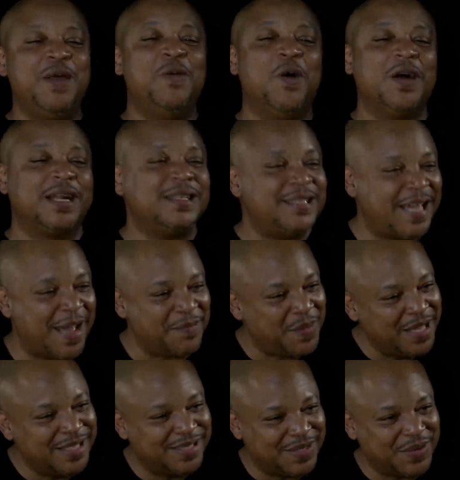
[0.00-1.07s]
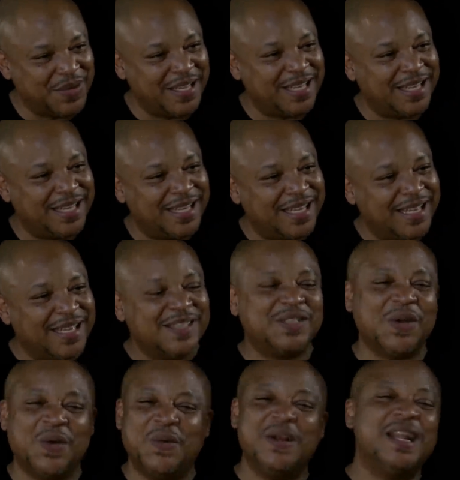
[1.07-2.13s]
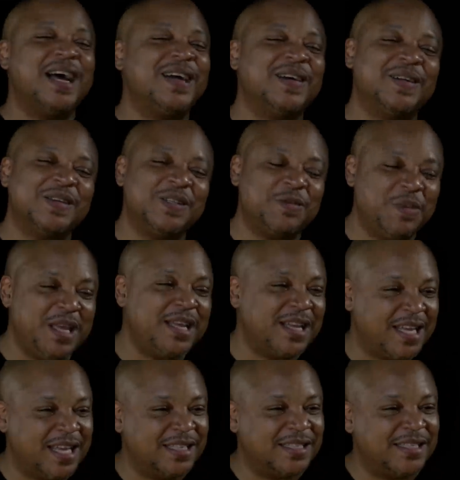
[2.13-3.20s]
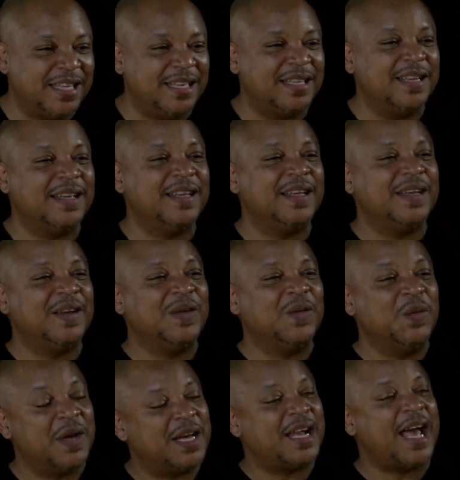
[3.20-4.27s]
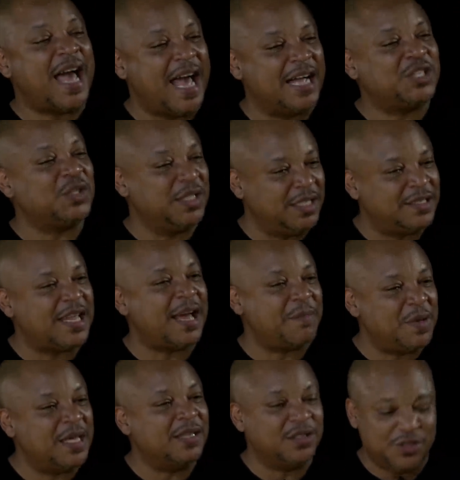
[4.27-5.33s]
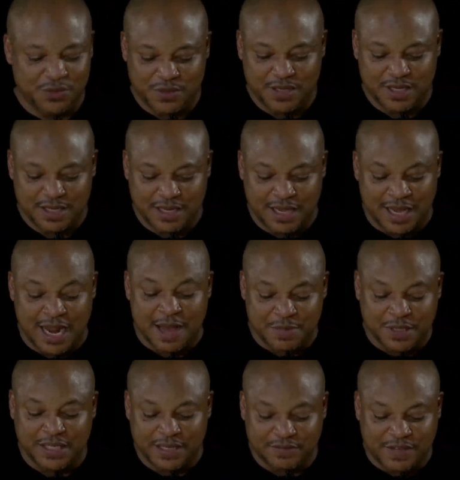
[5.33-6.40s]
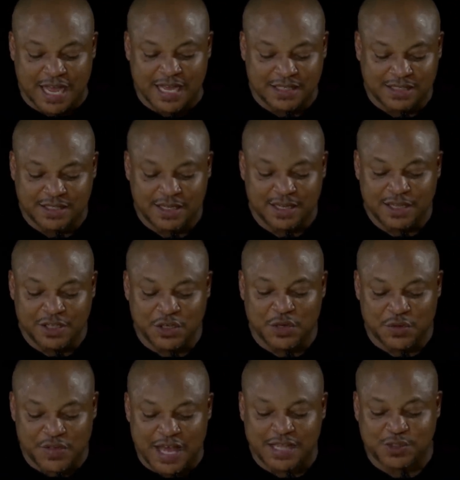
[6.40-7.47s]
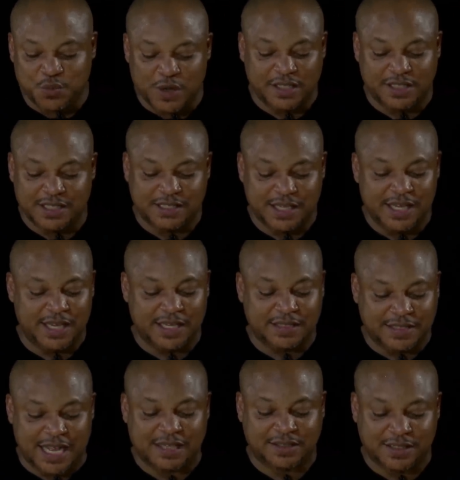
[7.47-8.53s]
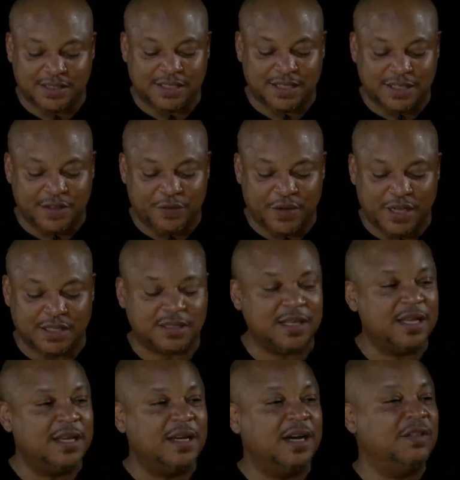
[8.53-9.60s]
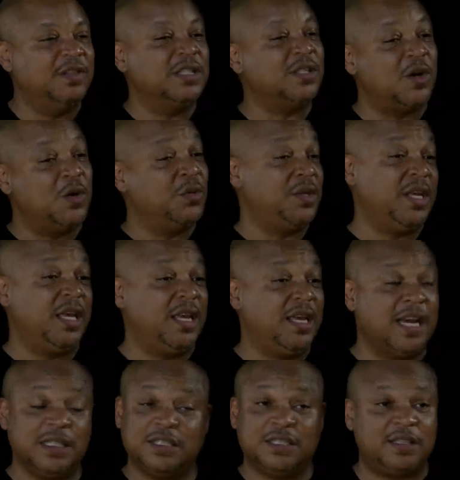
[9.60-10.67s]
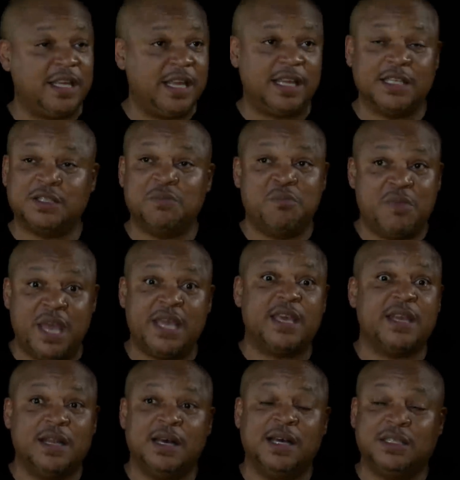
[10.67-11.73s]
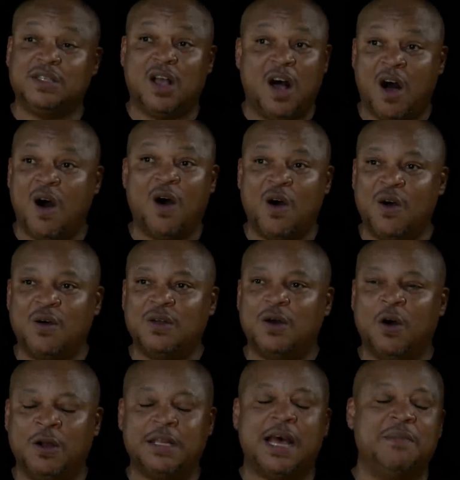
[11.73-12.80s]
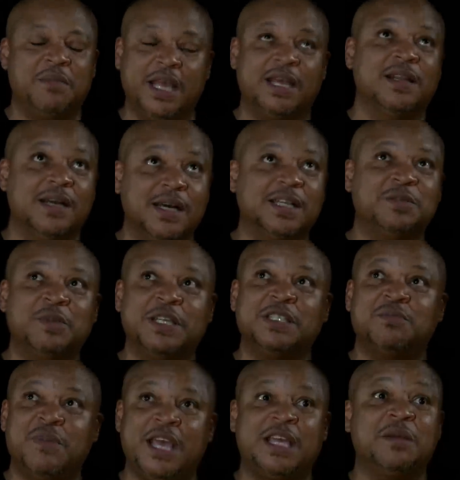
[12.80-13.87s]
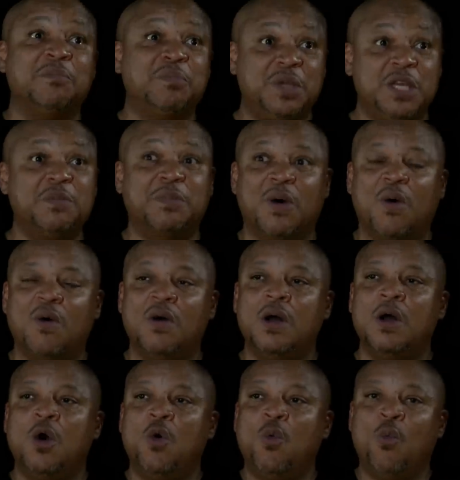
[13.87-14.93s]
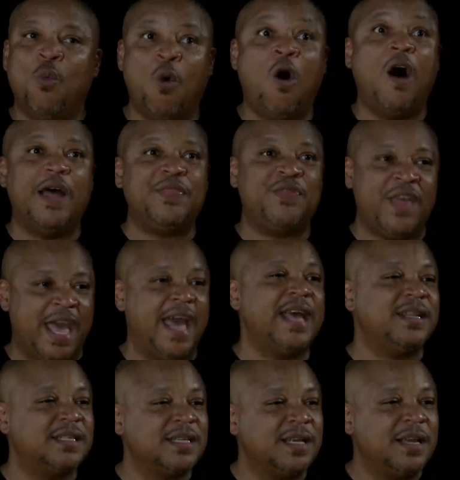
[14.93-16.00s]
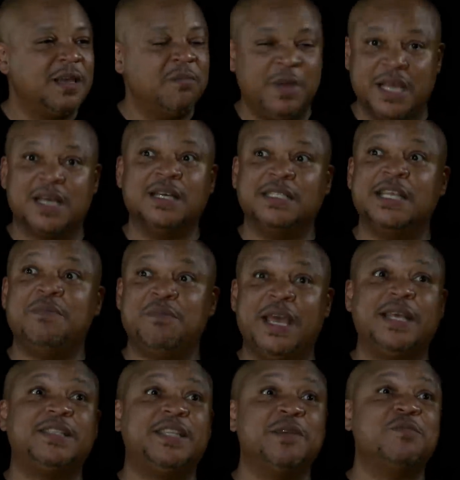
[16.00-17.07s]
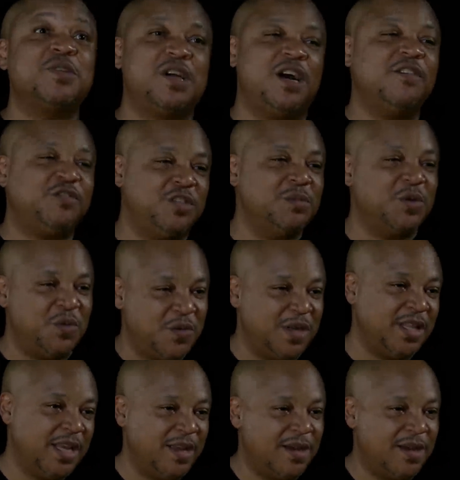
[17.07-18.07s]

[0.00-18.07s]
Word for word: want to tap into it. Mm. So we're not going to speak against it. We're going to actually tap into it. Okay. And I believe that's, you know, that's what this is. That's the significance of this whole thing. I just think it's making us all, or not making us, but it's making people want that because it makes them comfortable where they